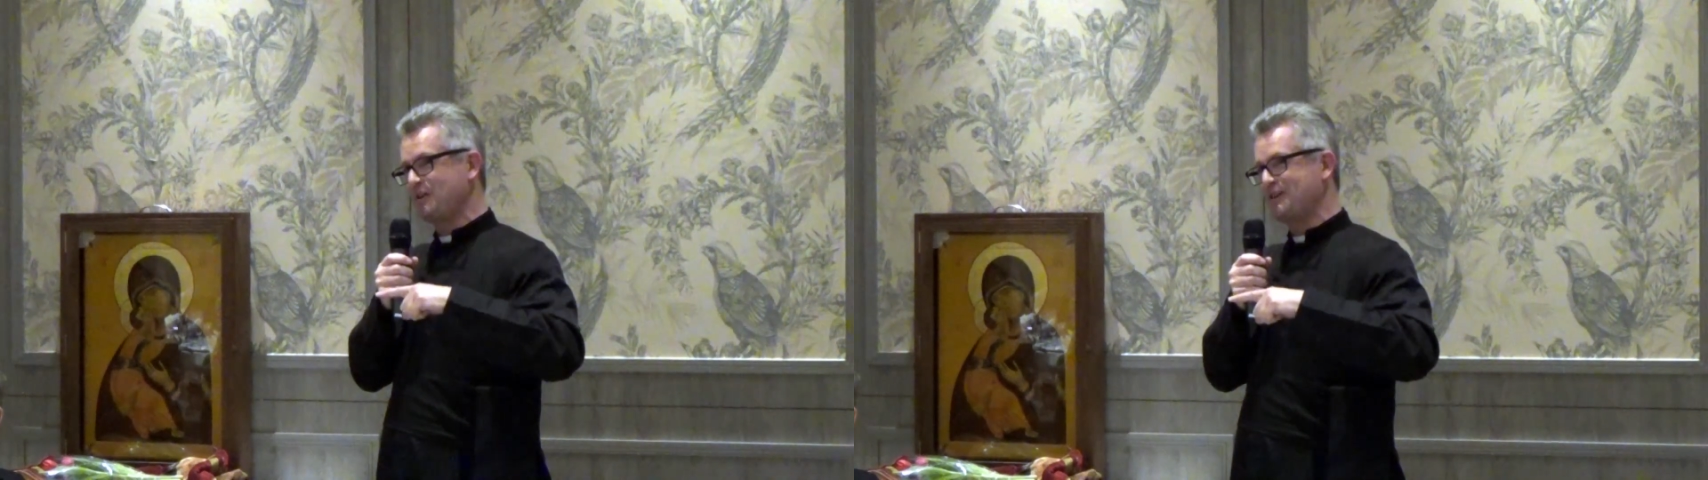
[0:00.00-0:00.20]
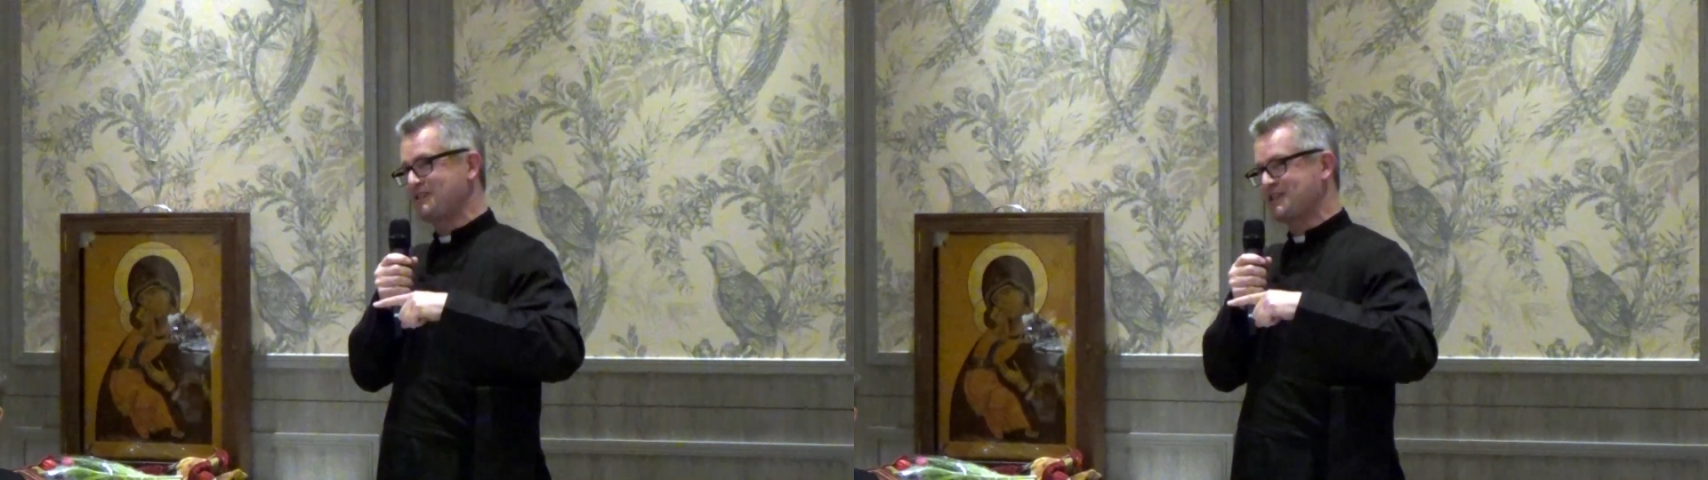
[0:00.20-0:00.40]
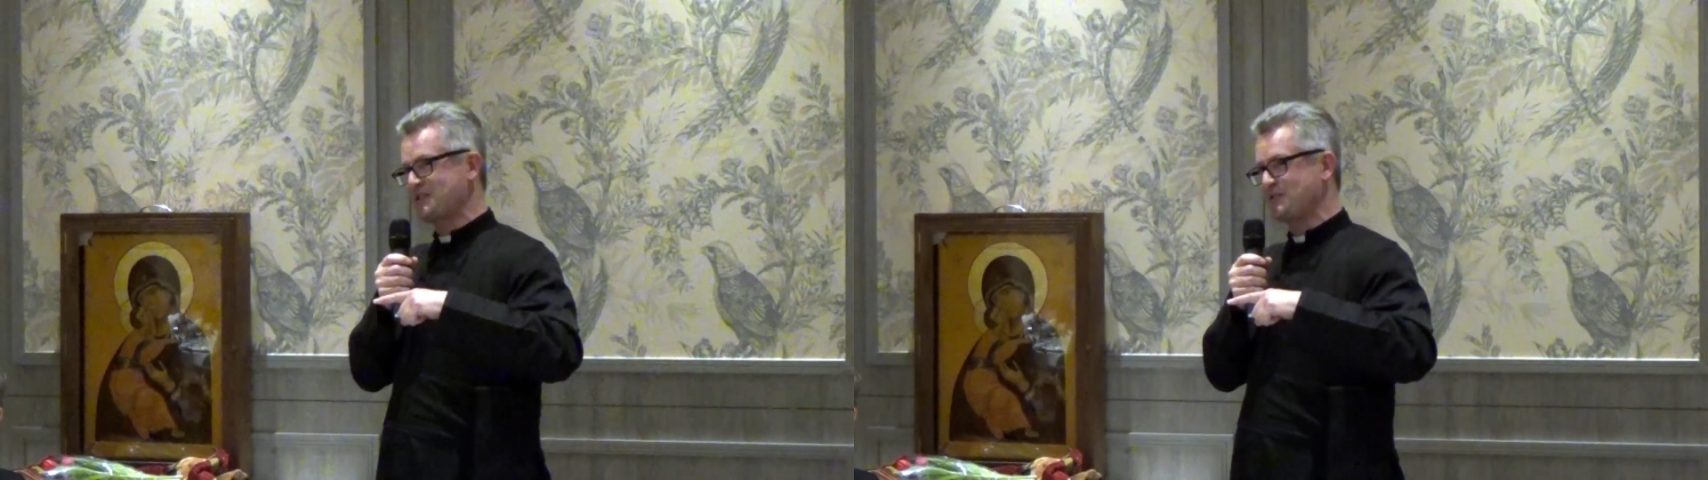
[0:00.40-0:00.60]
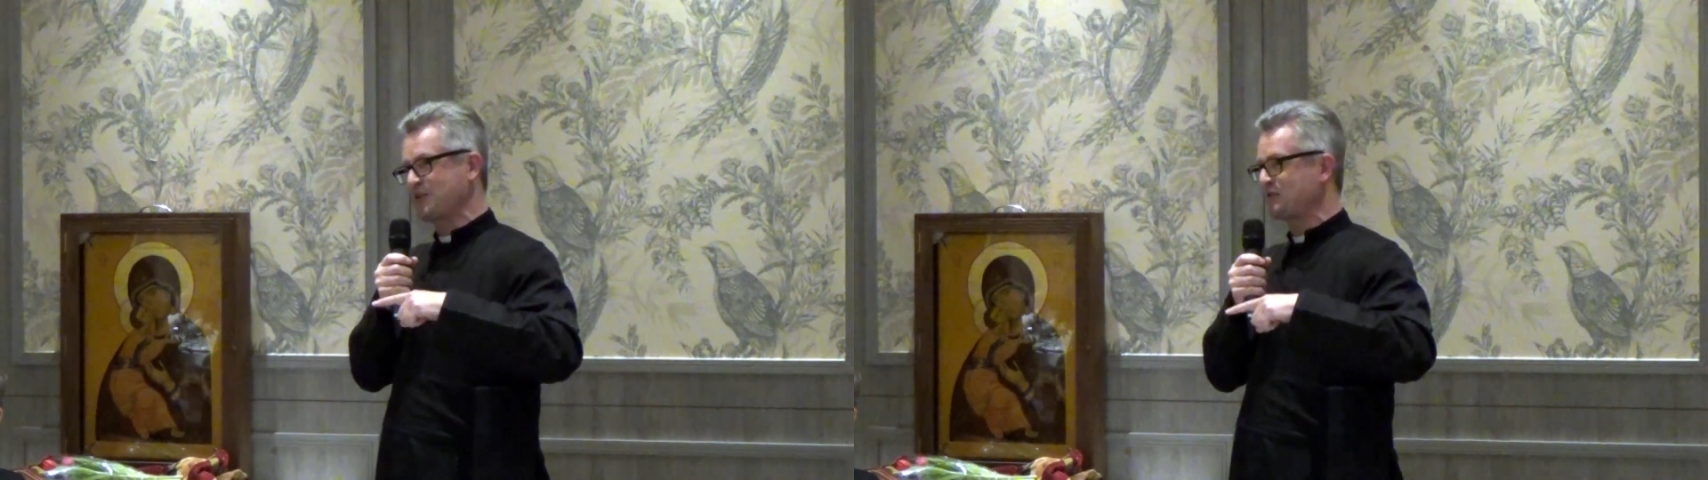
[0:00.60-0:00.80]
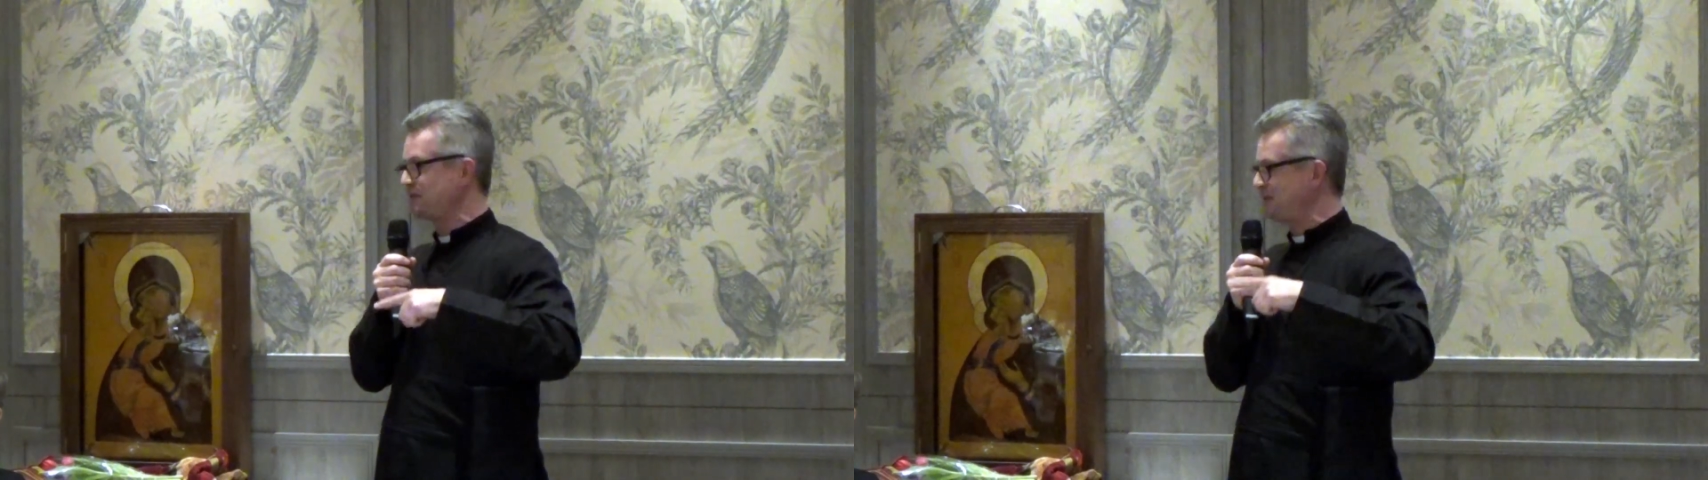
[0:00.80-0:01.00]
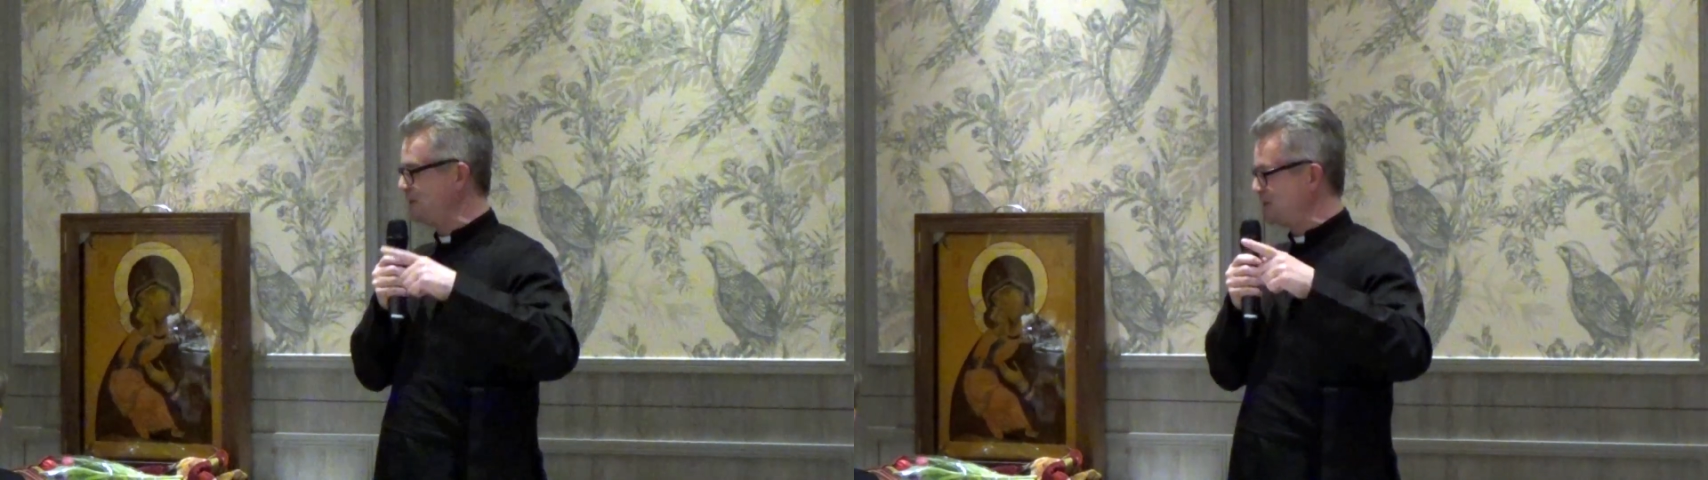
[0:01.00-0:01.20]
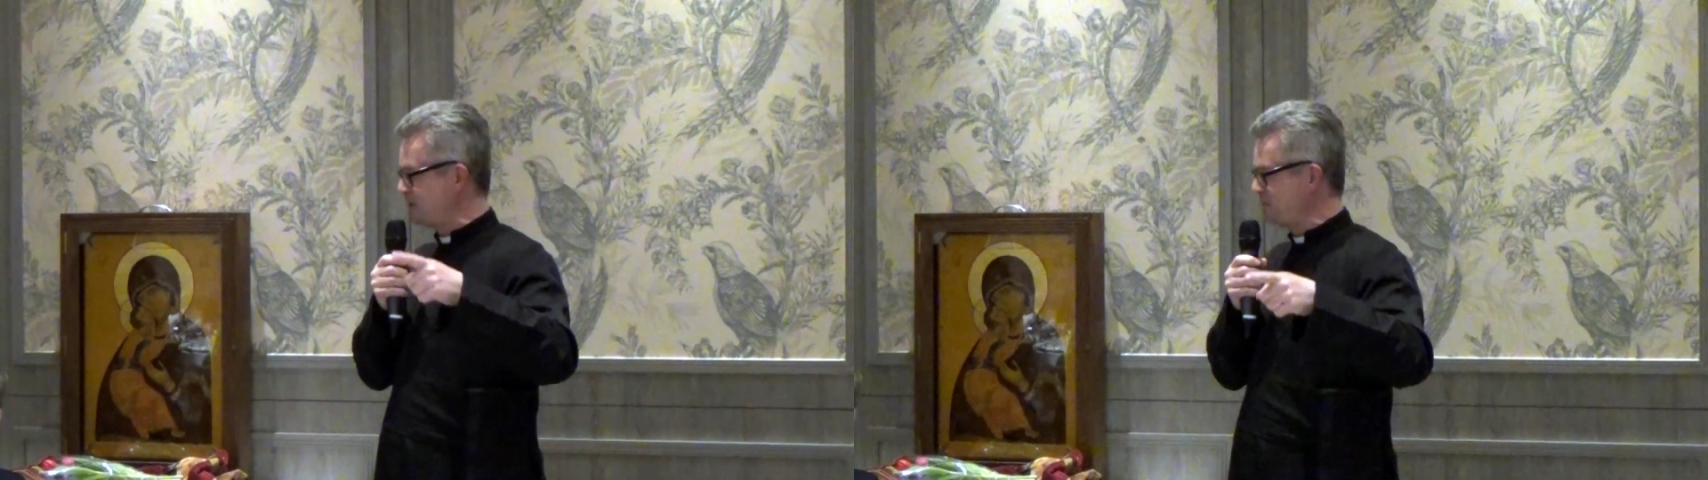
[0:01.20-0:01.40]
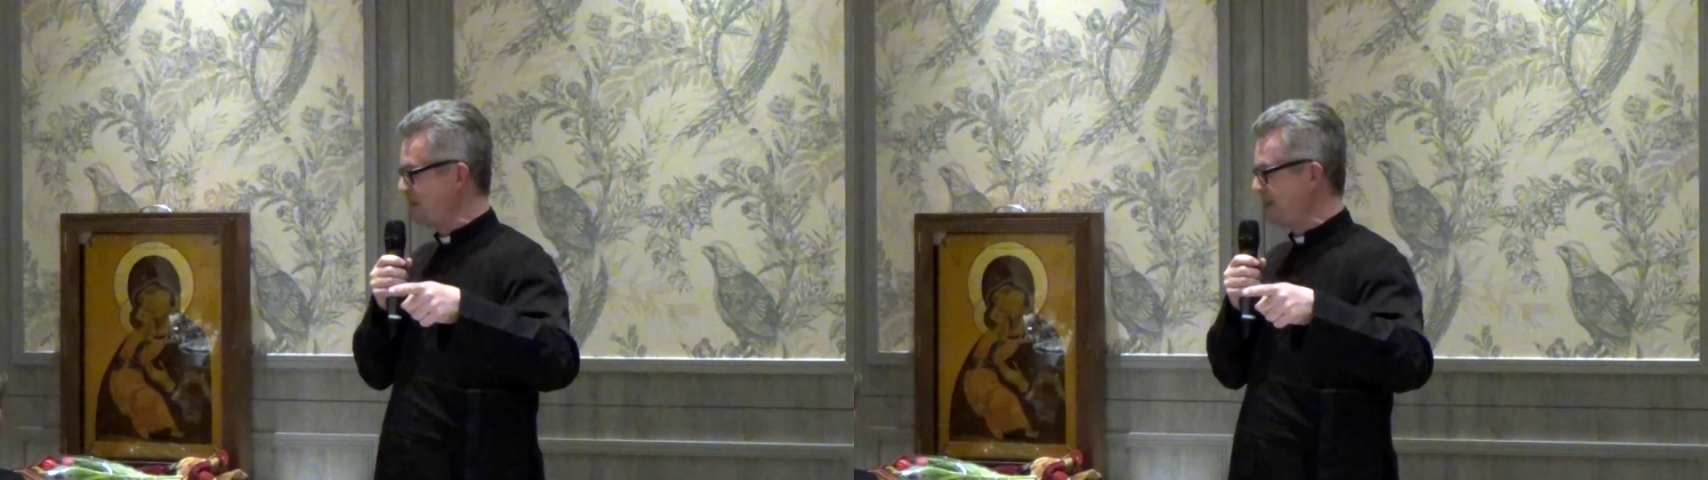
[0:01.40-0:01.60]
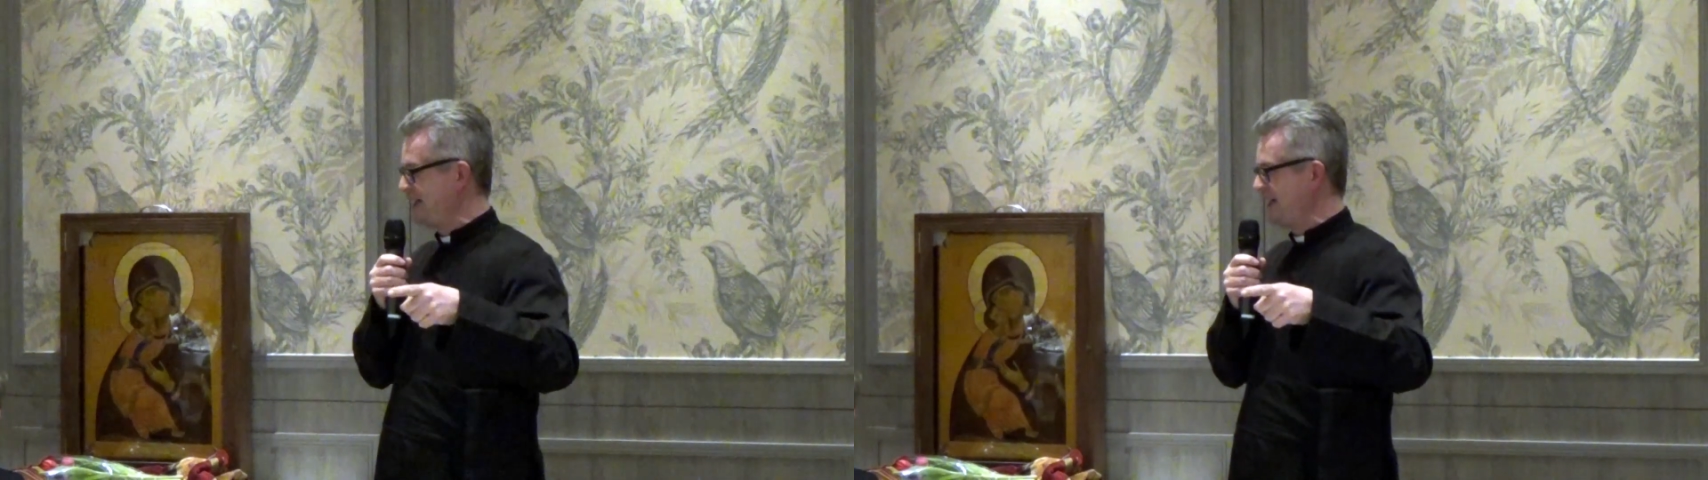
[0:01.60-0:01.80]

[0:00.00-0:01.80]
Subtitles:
were to conform